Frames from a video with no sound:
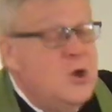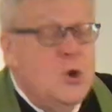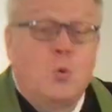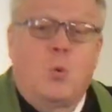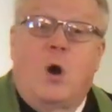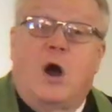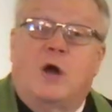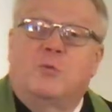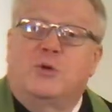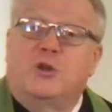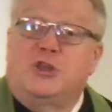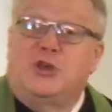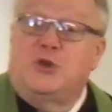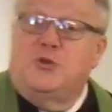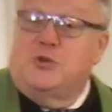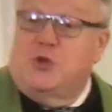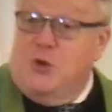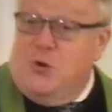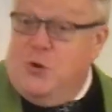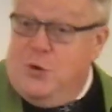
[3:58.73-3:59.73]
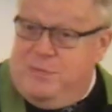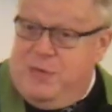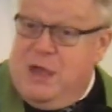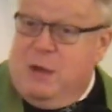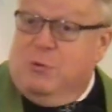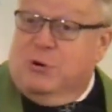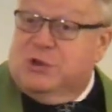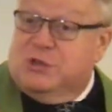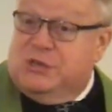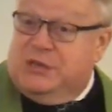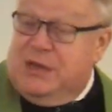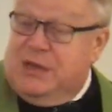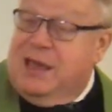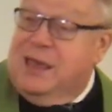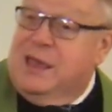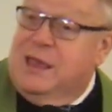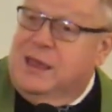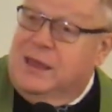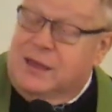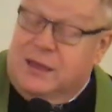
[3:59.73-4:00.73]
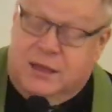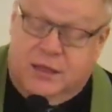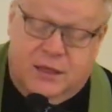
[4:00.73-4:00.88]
What would you do if they were saying